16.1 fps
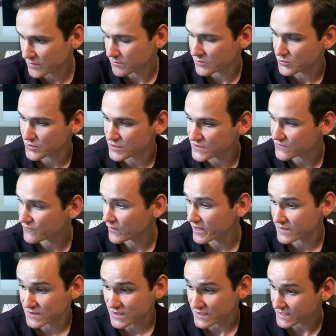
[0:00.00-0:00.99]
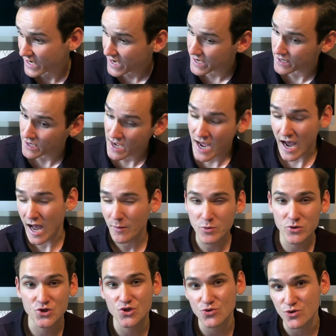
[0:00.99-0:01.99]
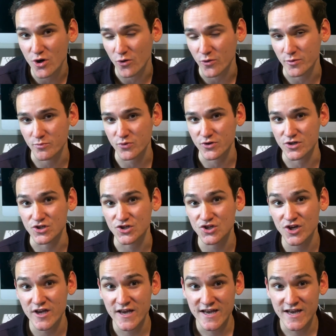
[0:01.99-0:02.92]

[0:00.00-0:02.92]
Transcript: Moody's friend says, hey, how about you go and preach?